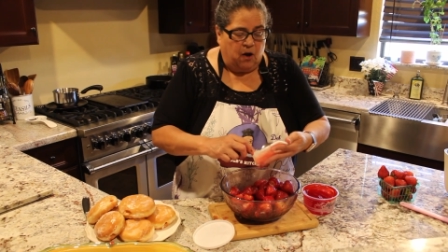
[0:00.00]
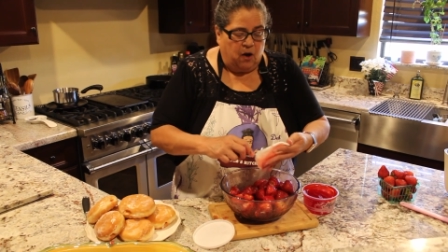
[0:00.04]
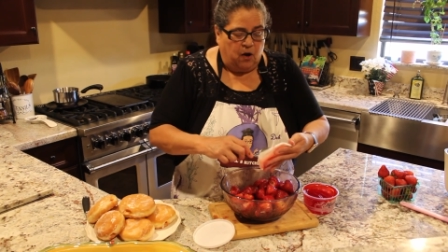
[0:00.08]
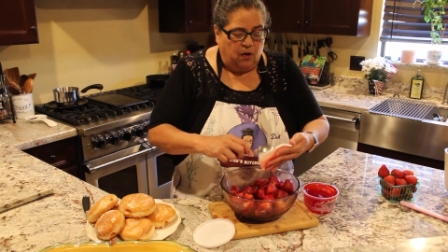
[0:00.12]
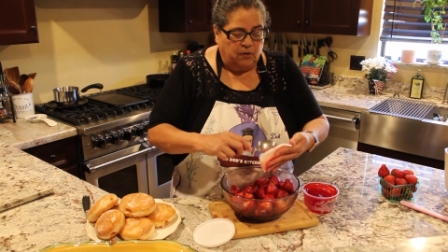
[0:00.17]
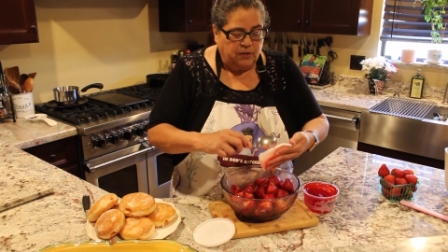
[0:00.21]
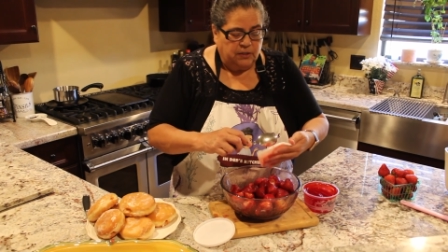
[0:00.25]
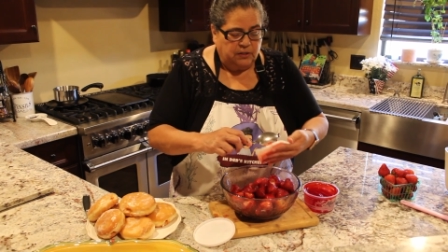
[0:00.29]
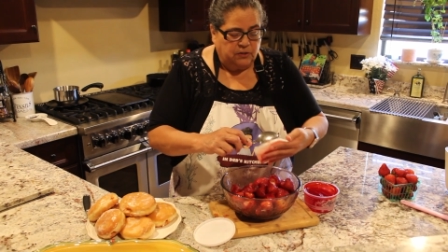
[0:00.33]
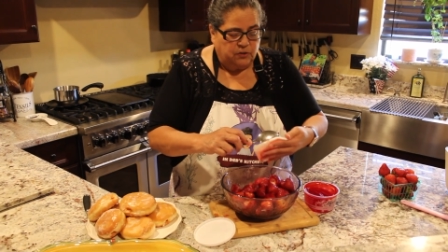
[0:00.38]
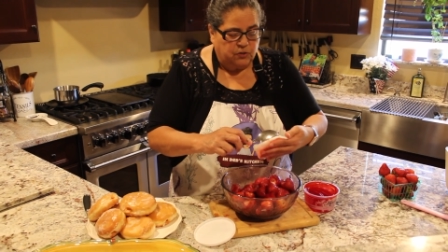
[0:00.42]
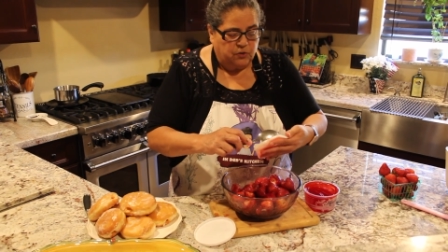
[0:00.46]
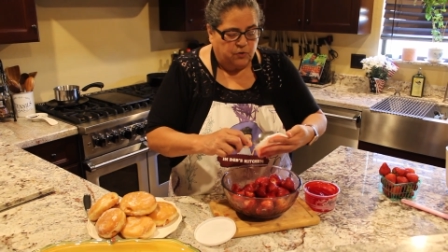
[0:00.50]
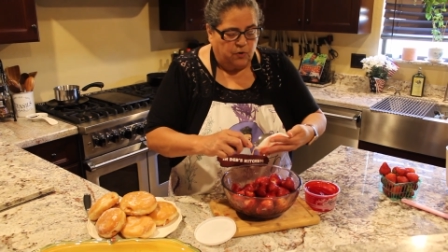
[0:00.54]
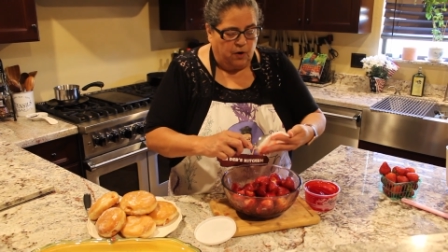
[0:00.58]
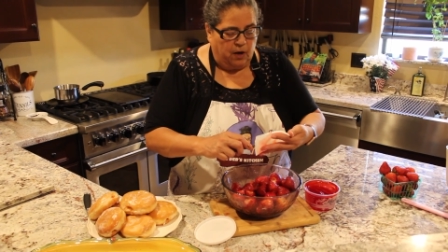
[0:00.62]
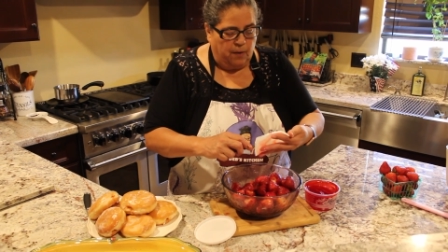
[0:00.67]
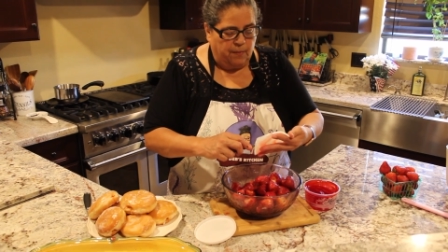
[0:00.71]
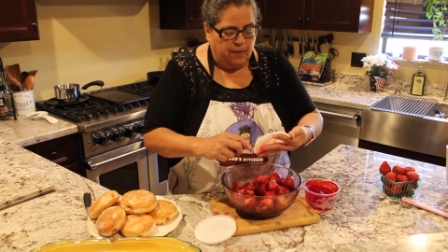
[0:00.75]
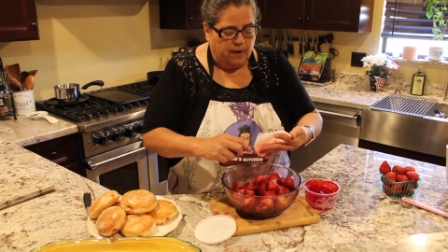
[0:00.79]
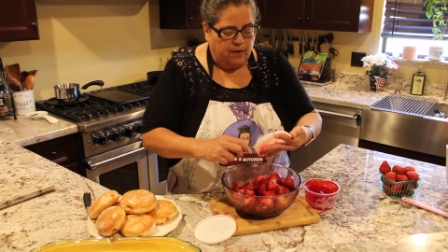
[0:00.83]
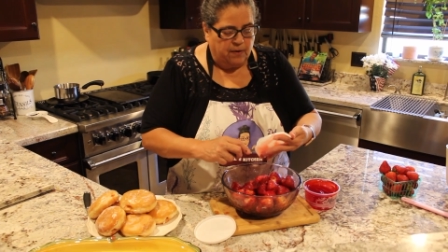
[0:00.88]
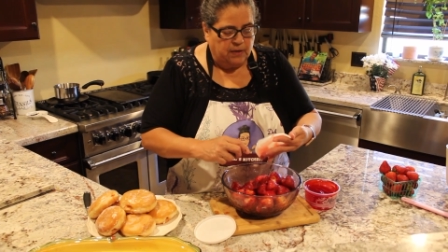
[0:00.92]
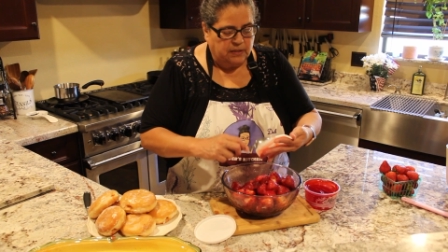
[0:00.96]
all these
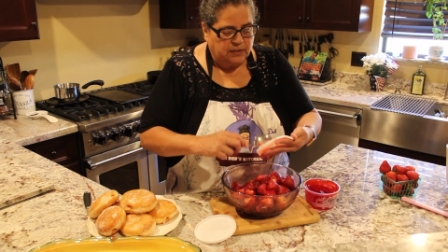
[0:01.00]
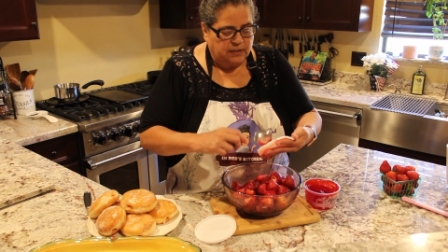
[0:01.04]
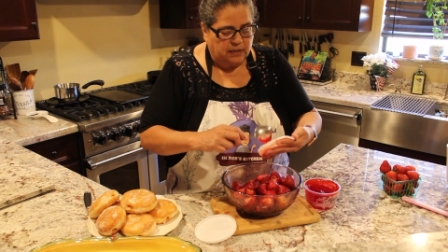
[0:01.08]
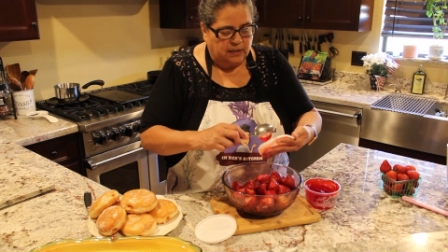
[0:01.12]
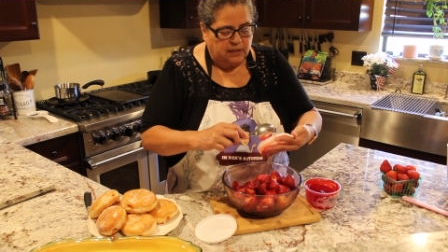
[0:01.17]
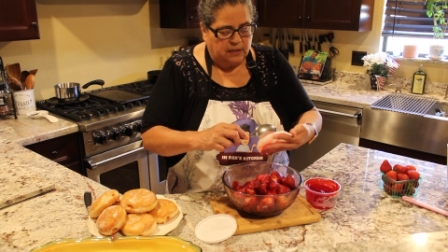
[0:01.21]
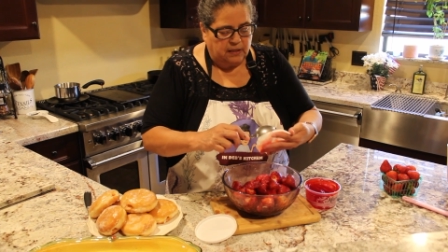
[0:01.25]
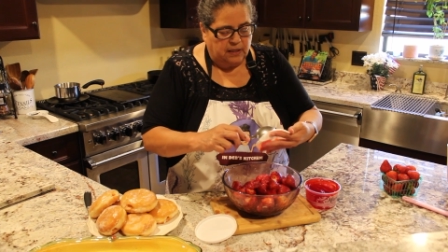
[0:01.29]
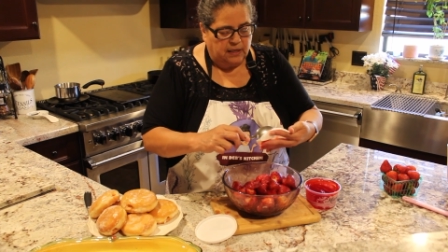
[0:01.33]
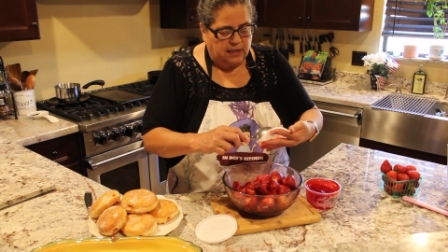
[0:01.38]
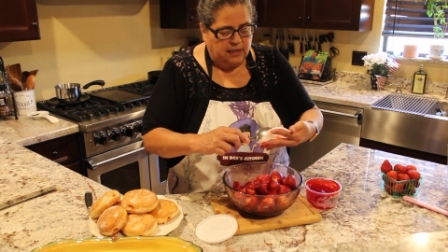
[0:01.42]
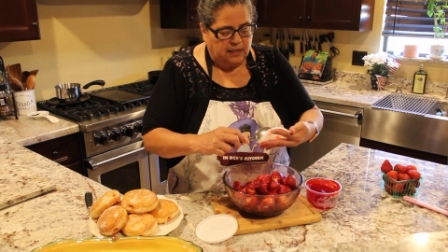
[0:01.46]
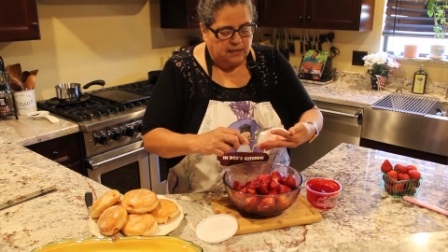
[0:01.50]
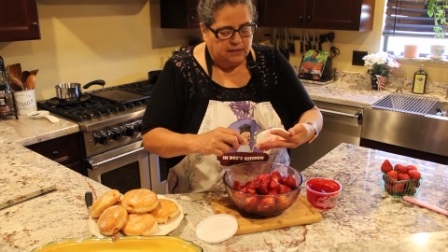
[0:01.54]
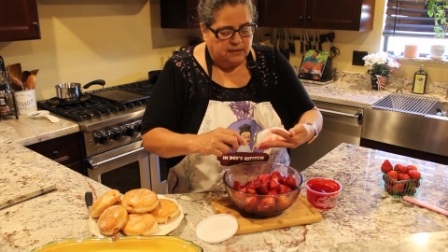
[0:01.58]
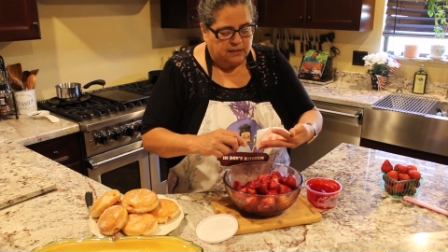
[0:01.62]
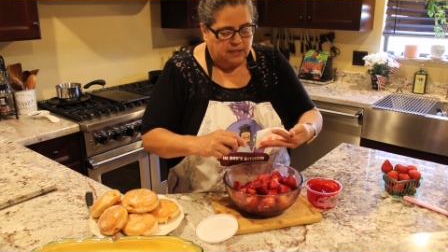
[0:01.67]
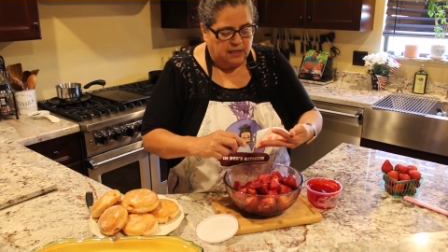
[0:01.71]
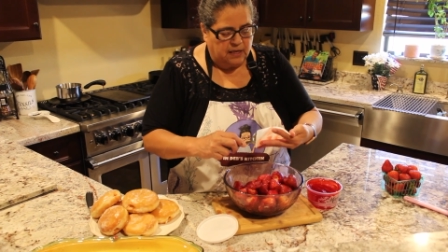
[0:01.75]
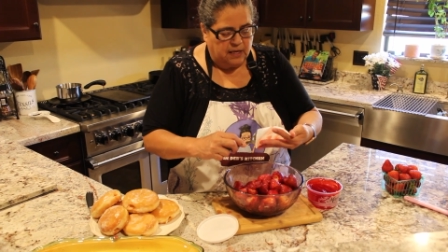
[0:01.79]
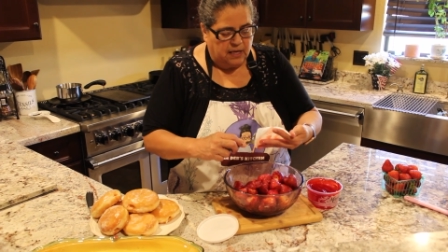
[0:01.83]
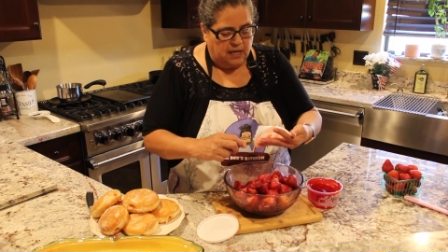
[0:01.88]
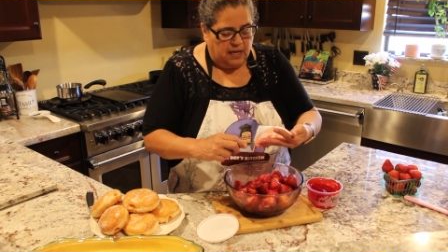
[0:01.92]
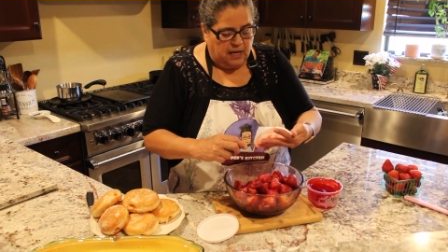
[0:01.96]
strawberries in
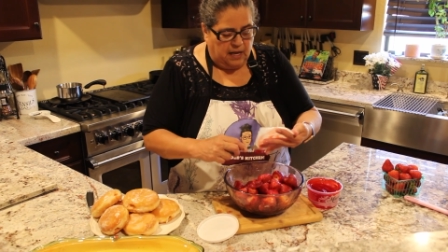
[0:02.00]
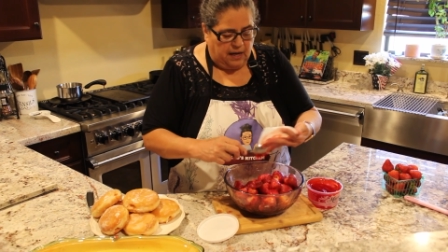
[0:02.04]
glaze.